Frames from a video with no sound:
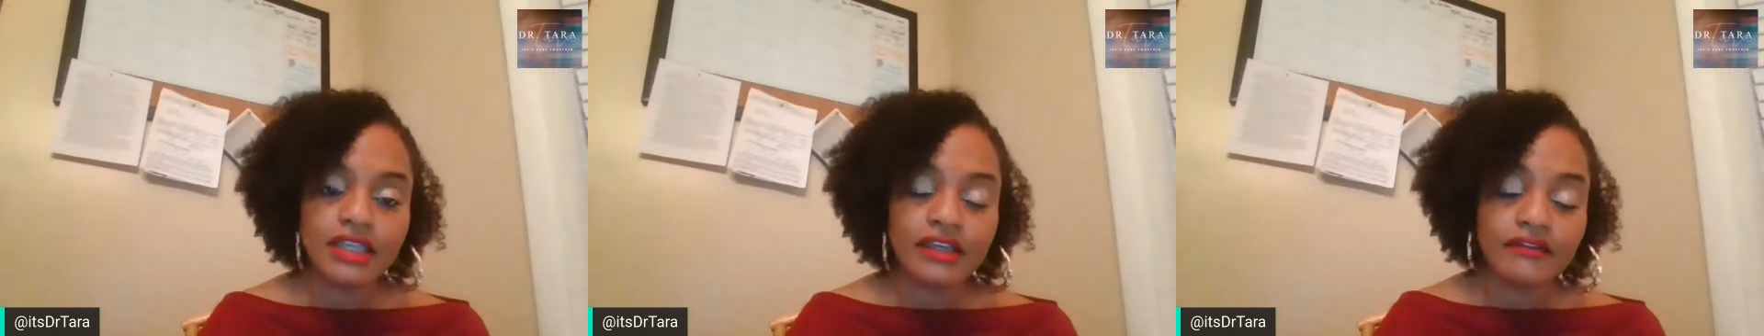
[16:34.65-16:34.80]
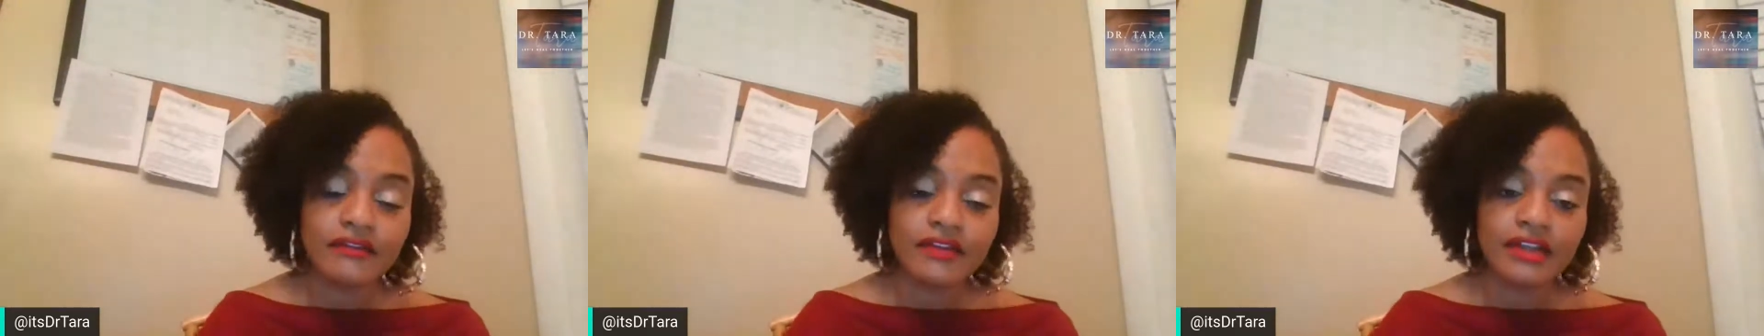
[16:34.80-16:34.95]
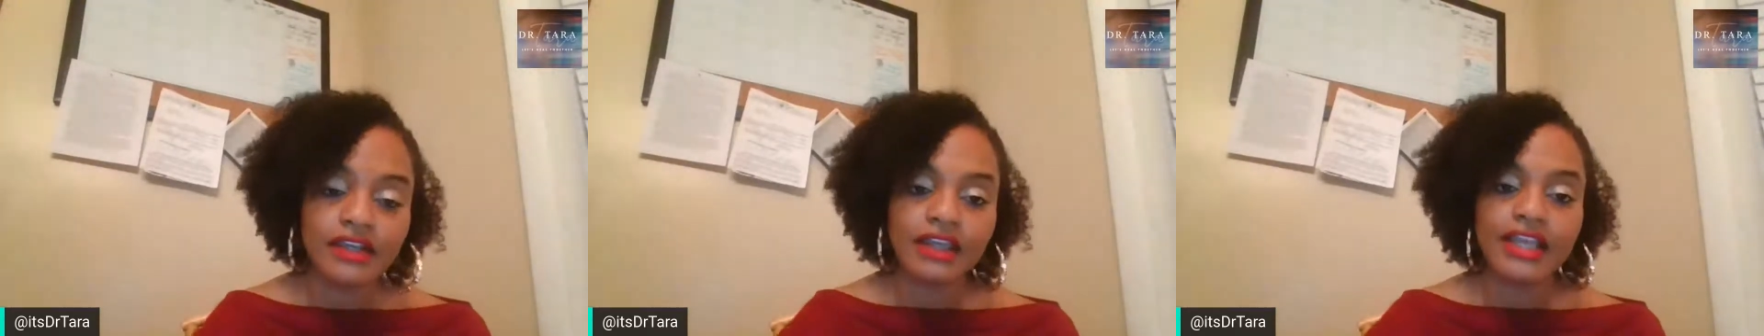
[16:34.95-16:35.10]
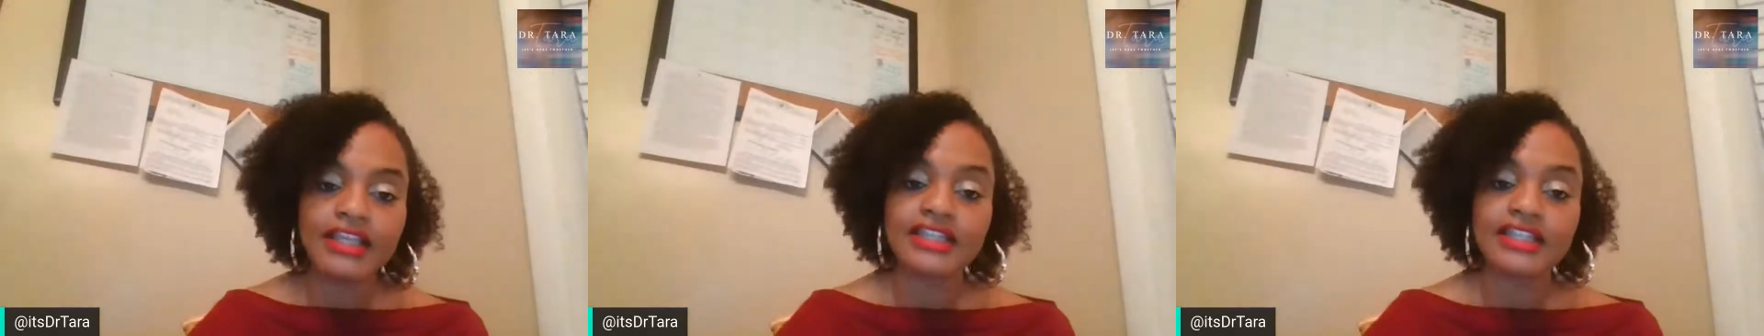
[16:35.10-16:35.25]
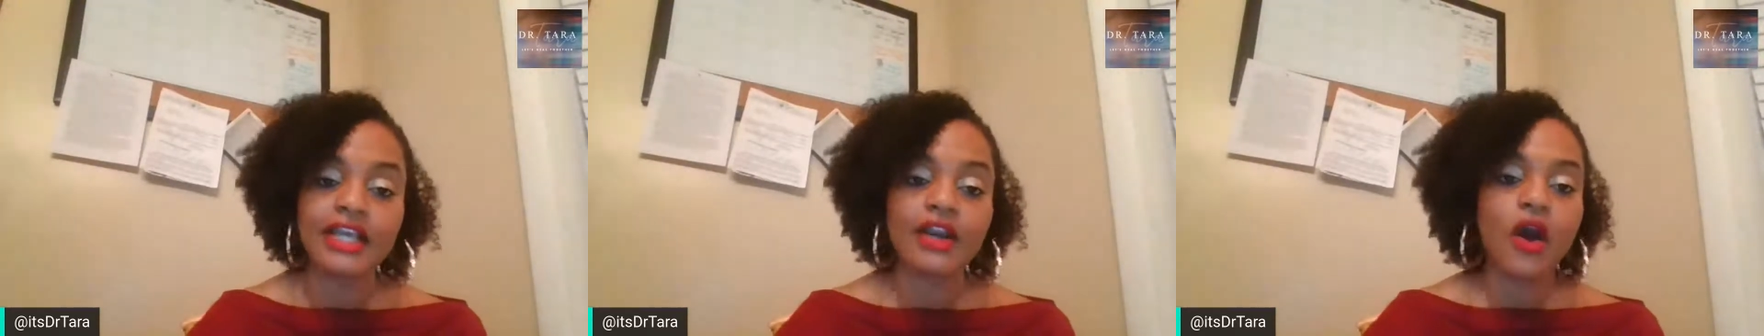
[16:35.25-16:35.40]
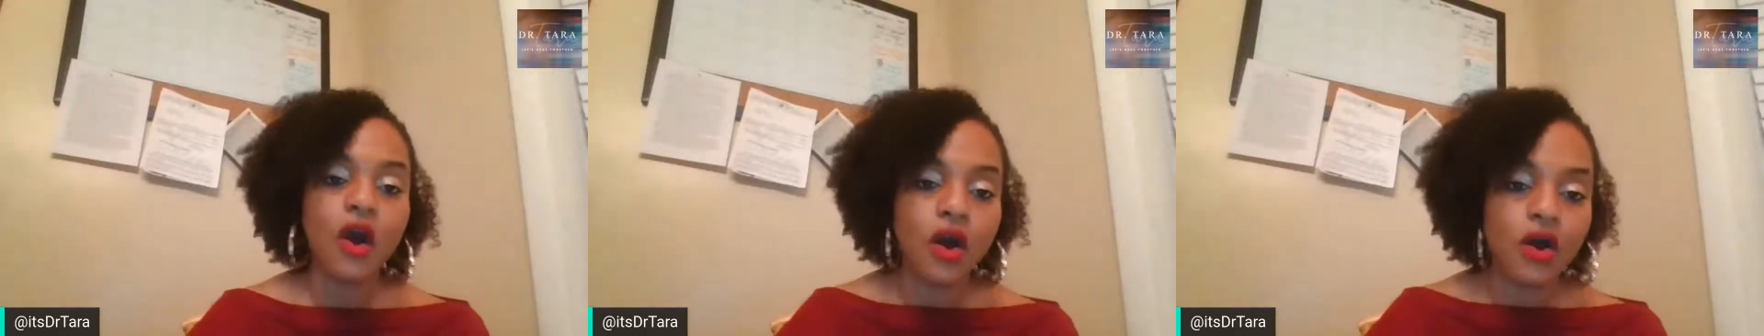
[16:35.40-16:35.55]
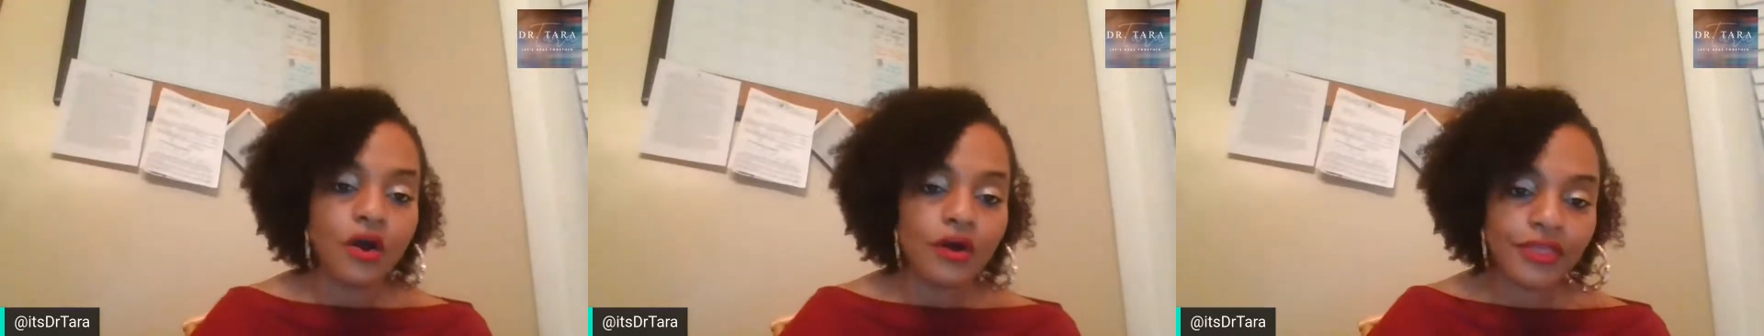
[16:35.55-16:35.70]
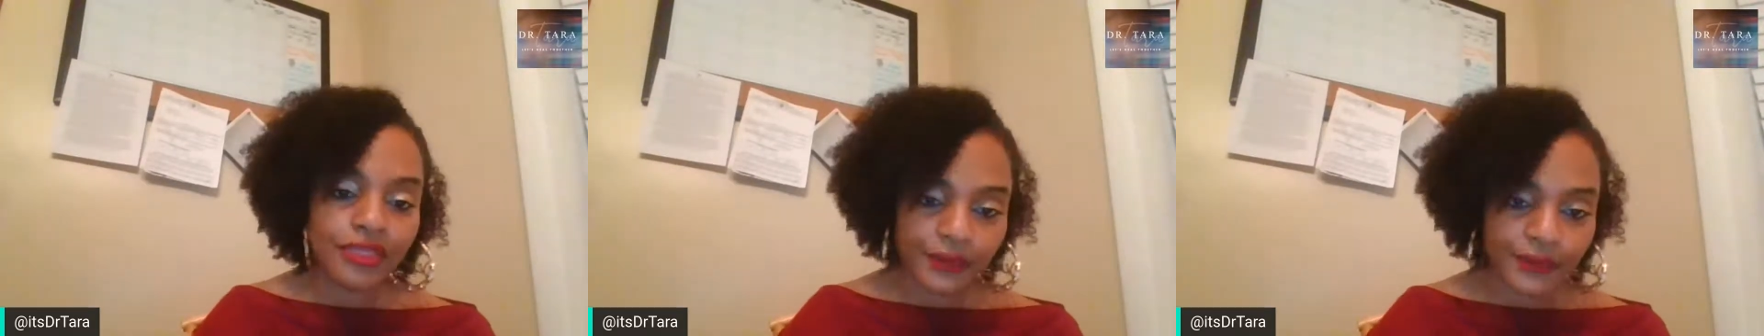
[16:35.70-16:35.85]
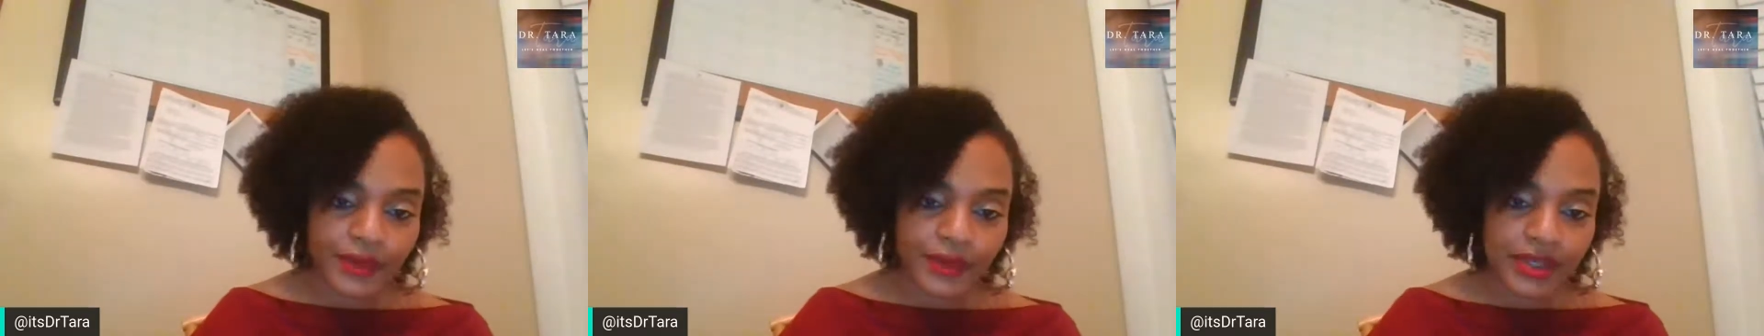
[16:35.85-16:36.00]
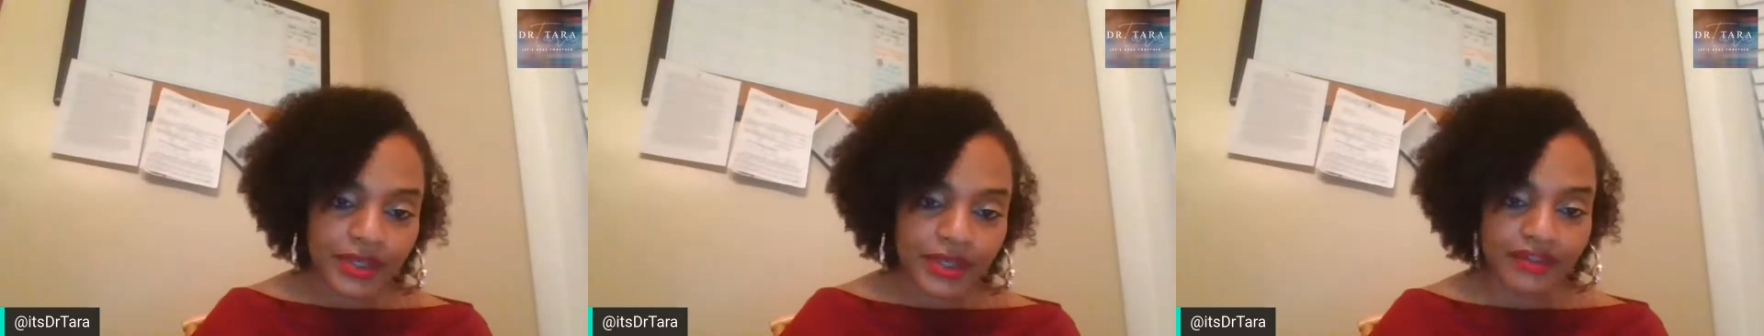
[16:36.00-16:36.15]
evening is that all
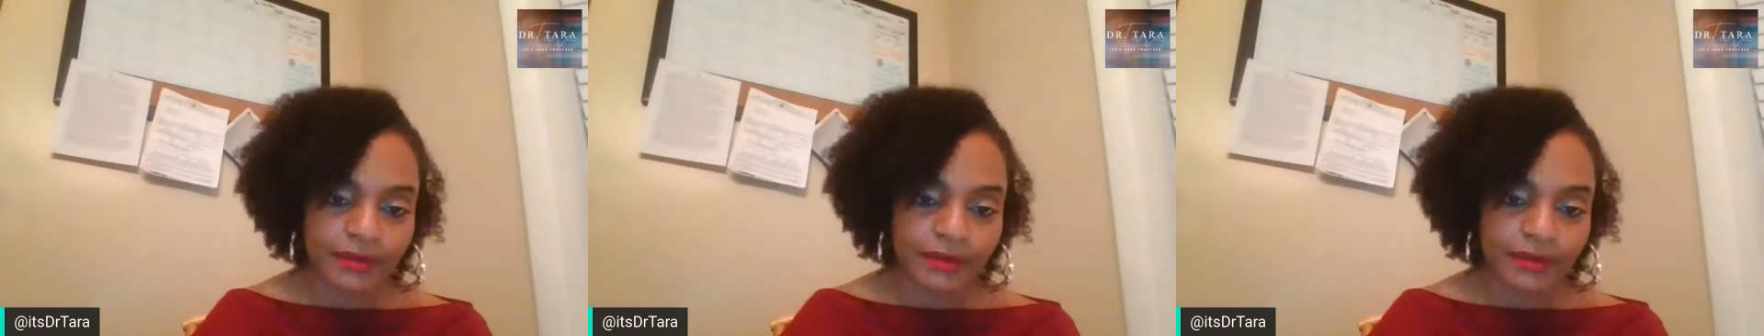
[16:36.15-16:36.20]
three